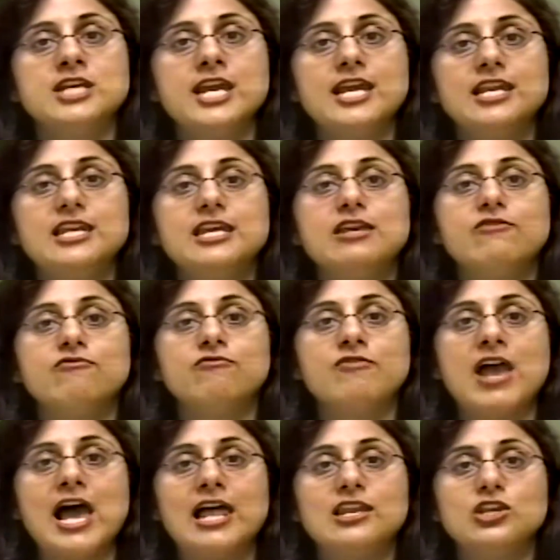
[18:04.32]
daily
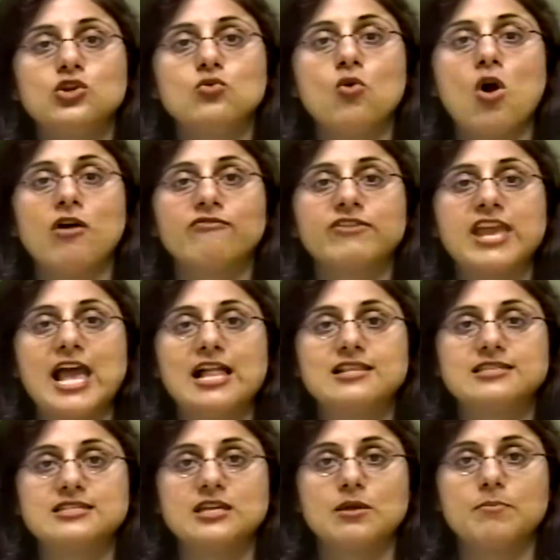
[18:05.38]
value of
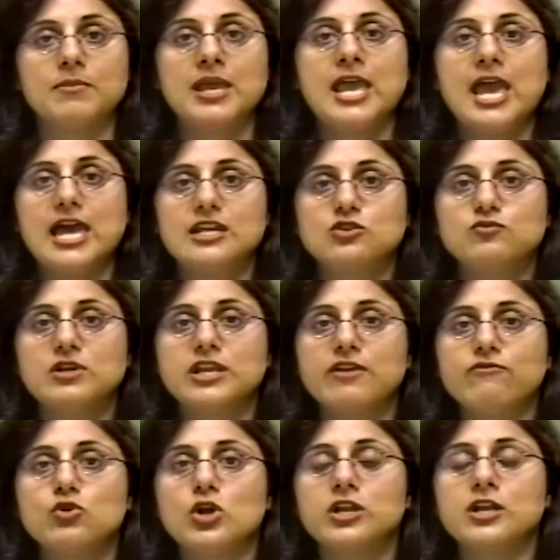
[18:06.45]
calcium, and it will
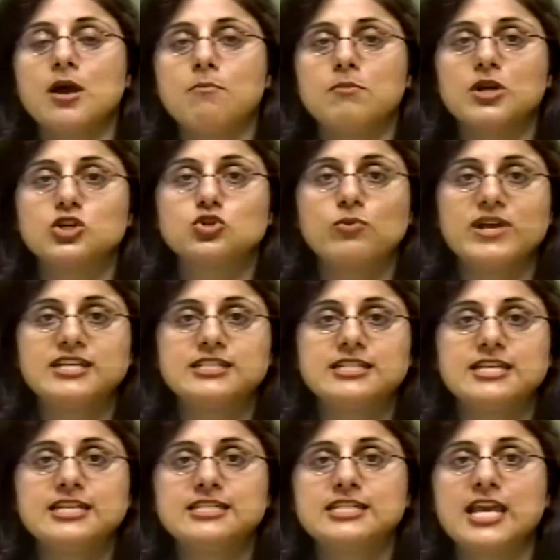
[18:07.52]
give you a number:
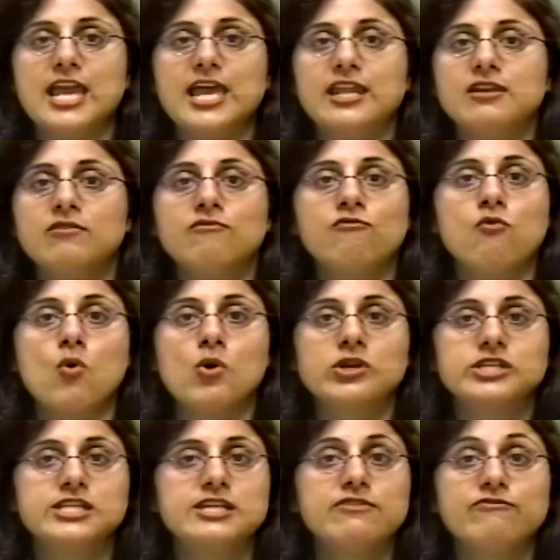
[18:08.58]
20, 10,
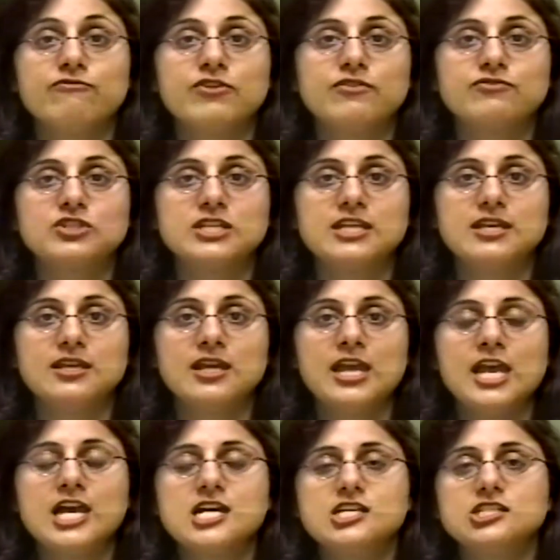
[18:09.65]
40, 50.
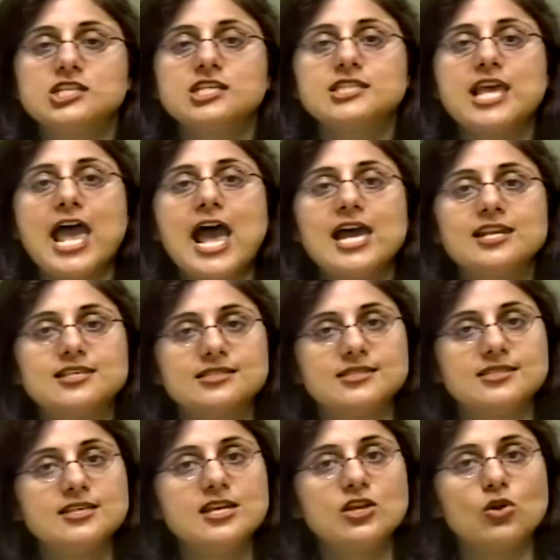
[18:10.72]
Just add a
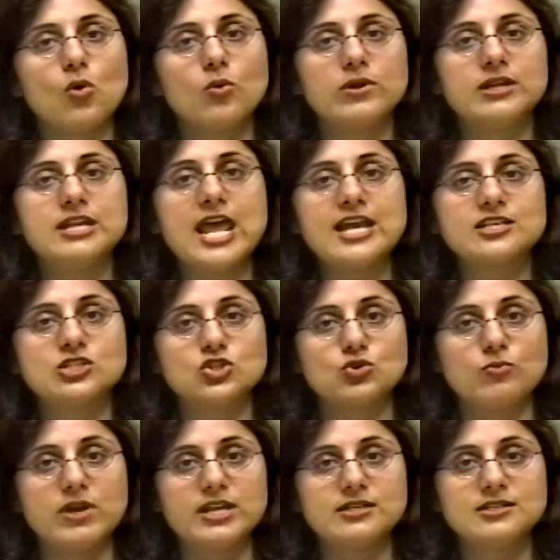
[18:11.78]
0 next
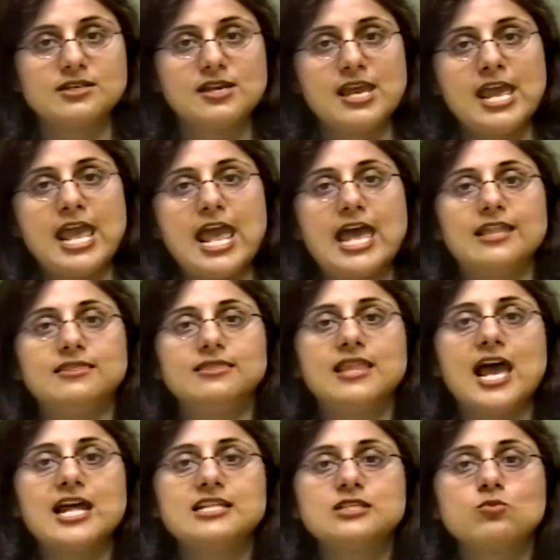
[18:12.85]
to it, and
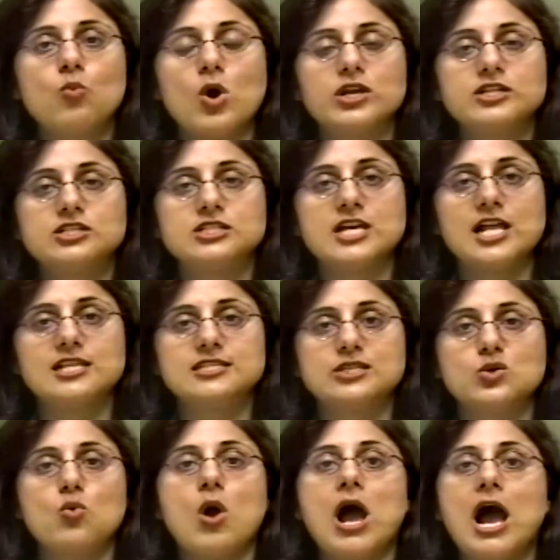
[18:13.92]
that's what it tells
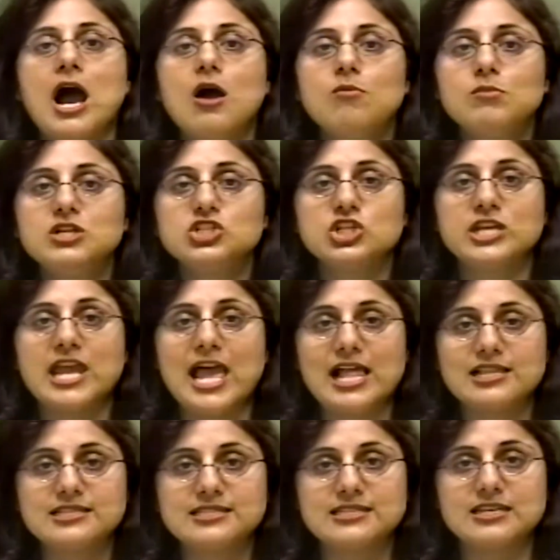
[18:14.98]
you how much
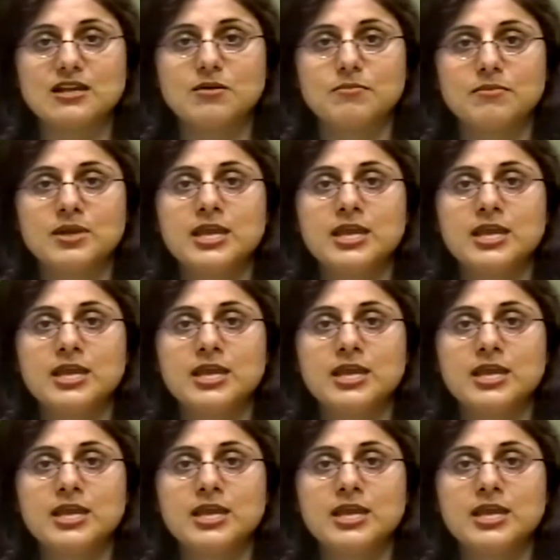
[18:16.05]
calcium